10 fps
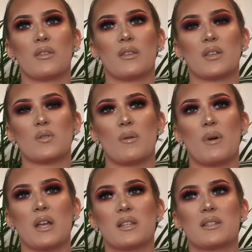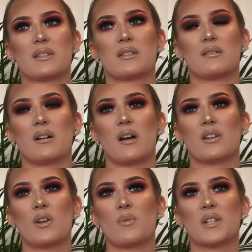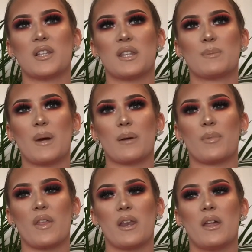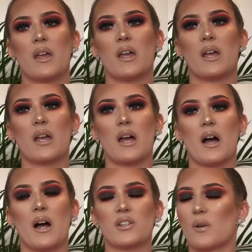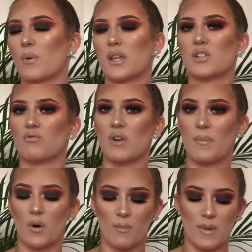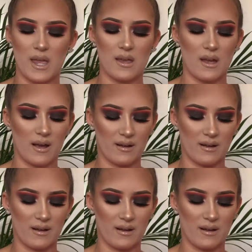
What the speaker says: That's why I might, I don't want to send this back, but then I don't want it to rip on me.